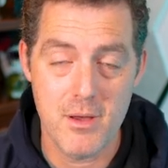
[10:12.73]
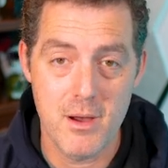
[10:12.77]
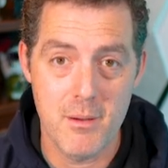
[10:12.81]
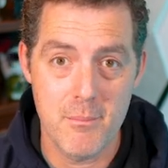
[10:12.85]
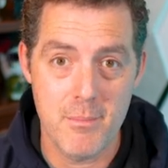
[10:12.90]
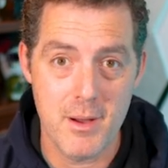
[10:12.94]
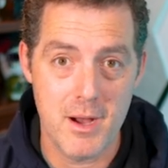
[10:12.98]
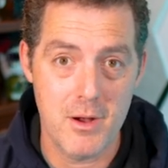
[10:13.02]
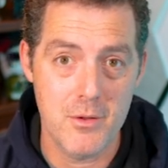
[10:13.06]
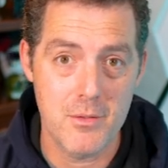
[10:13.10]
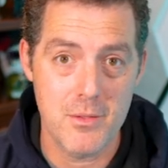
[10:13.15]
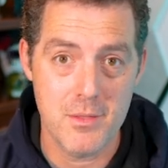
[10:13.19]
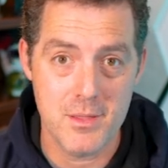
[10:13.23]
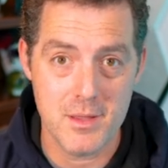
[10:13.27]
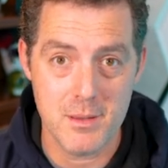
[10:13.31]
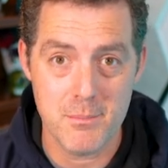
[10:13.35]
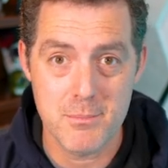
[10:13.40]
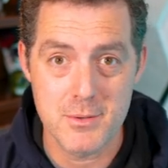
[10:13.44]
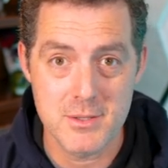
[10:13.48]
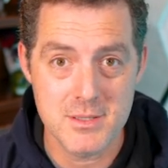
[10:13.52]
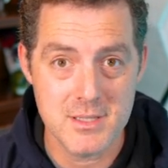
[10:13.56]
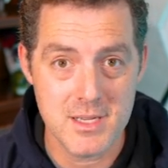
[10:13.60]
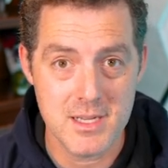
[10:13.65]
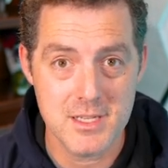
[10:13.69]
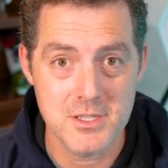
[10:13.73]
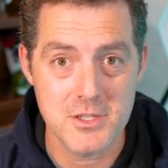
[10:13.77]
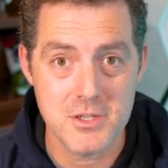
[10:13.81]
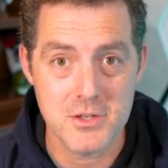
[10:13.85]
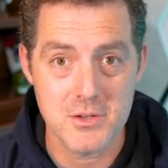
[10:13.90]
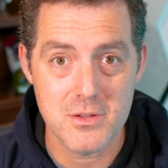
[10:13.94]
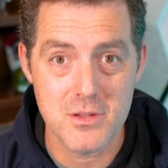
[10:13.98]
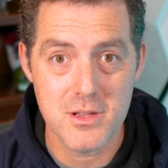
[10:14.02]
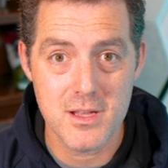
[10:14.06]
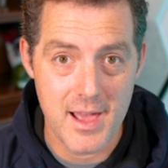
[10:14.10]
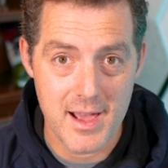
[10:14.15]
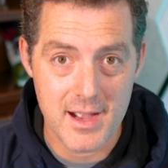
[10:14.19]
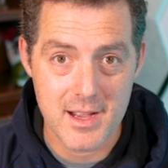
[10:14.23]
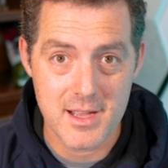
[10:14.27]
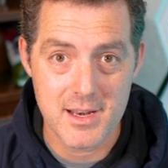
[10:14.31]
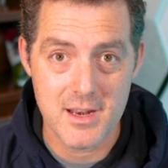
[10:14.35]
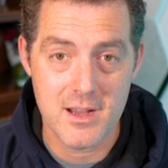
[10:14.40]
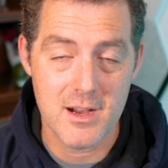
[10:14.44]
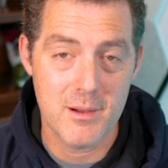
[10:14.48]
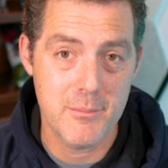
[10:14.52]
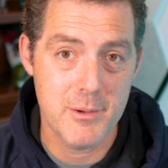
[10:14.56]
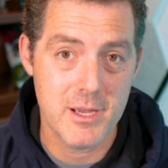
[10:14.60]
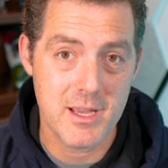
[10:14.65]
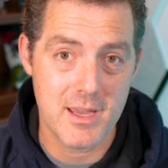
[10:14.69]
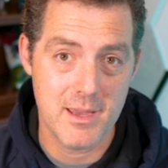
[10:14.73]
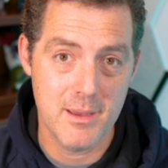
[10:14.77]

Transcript: about the potential economic